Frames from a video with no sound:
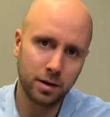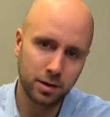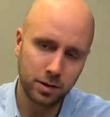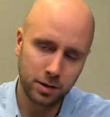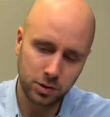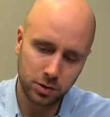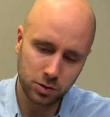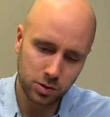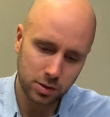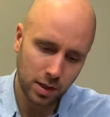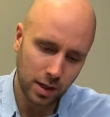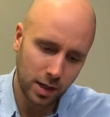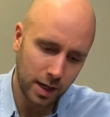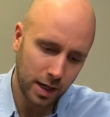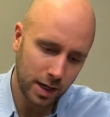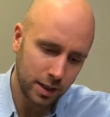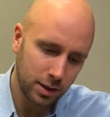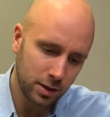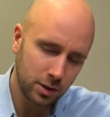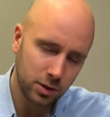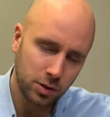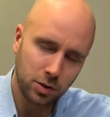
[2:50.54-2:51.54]
you
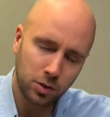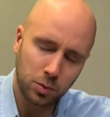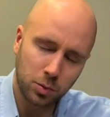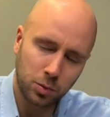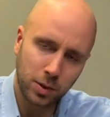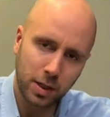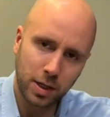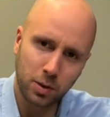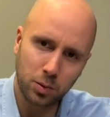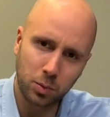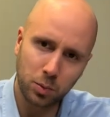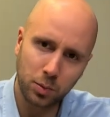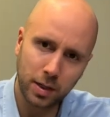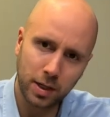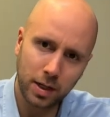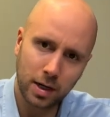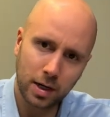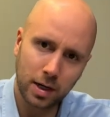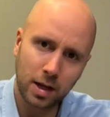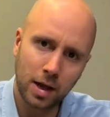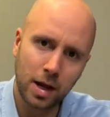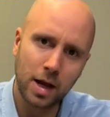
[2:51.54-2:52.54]
slide your rear
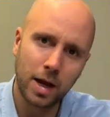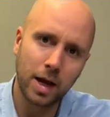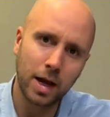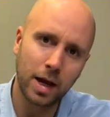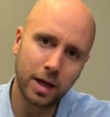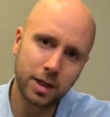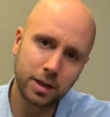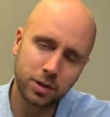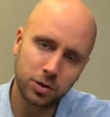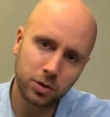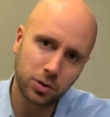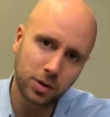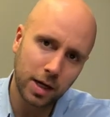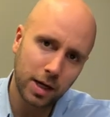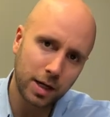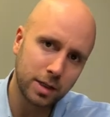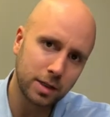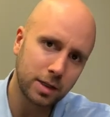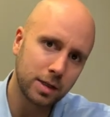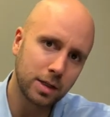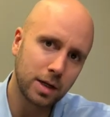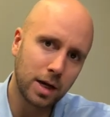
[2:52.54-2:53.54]
wheel and you
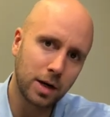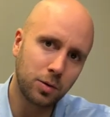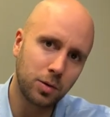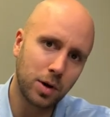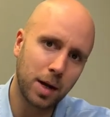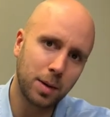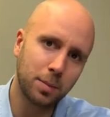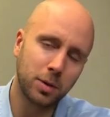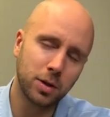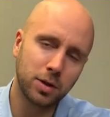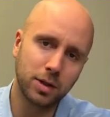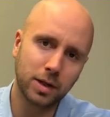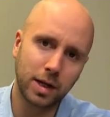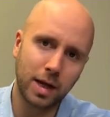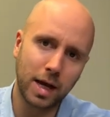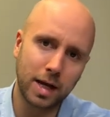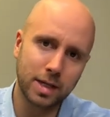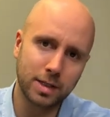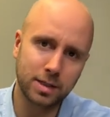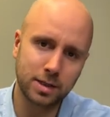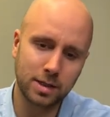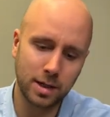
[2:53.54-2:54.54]
can ram on the
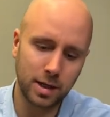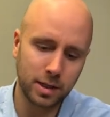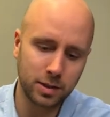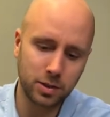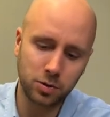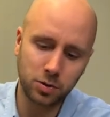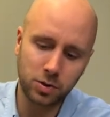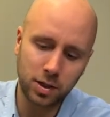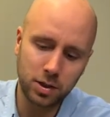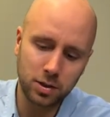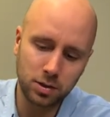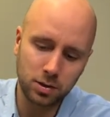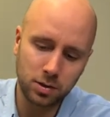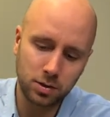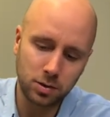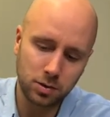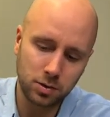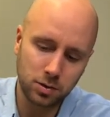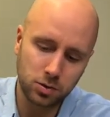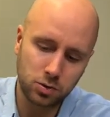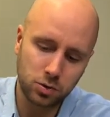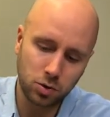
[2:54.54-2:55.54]
gas and you can
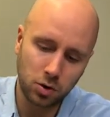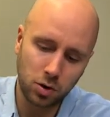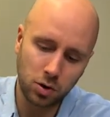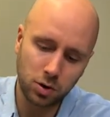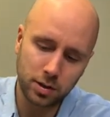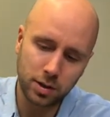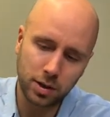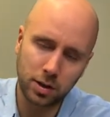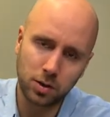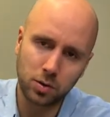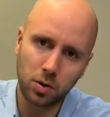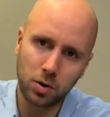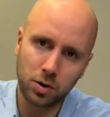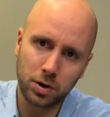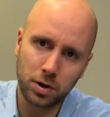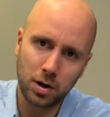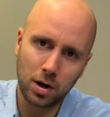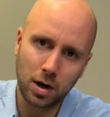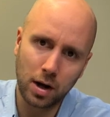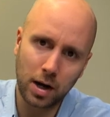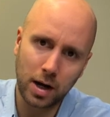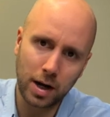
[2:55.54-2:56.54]
draw the corner
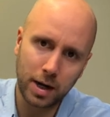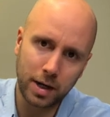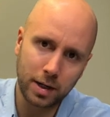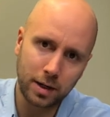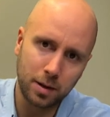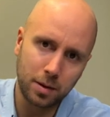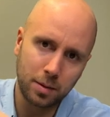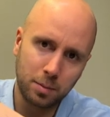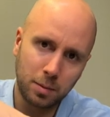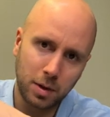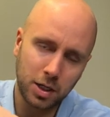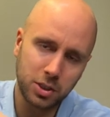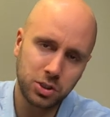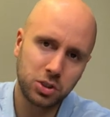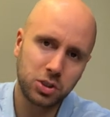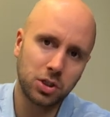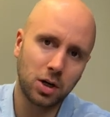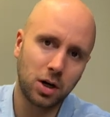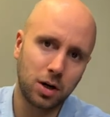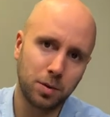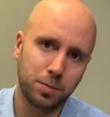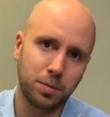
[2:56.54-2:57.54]
line much
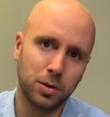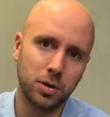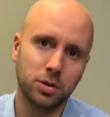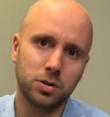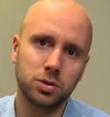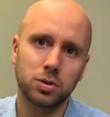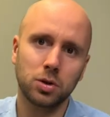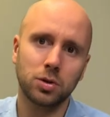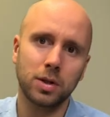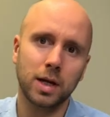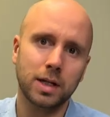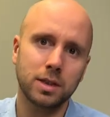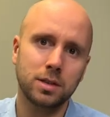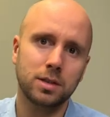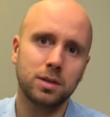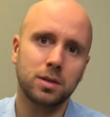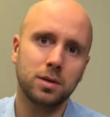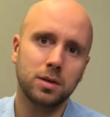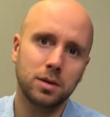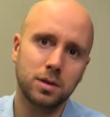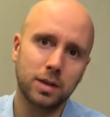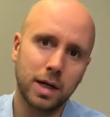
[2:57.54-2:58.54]
sharper. So that's
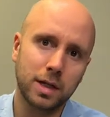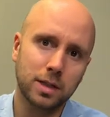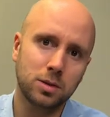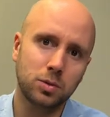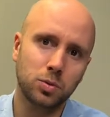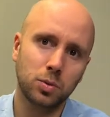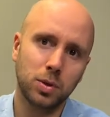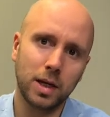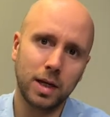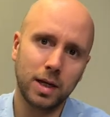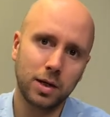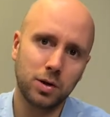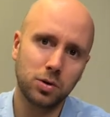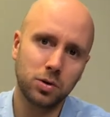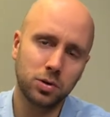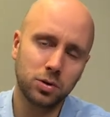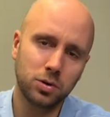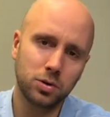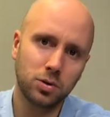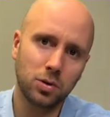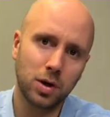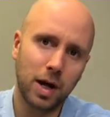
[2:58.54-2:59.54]
really
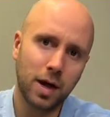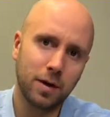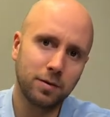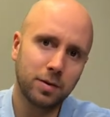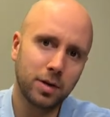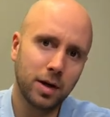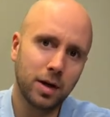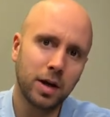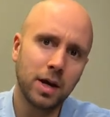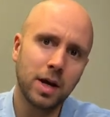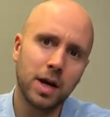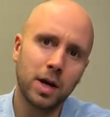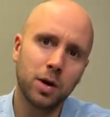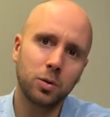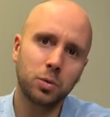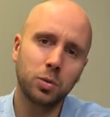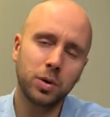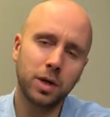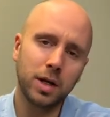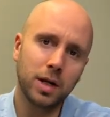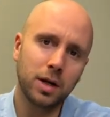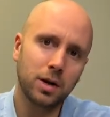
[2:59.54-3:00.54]
good to have the
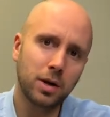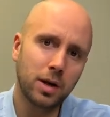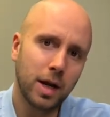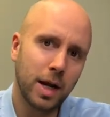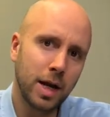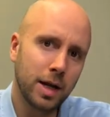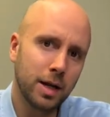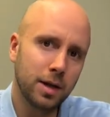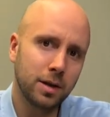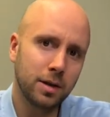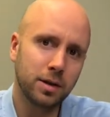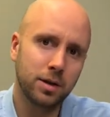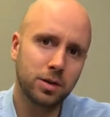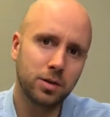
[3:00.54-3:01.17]
rear end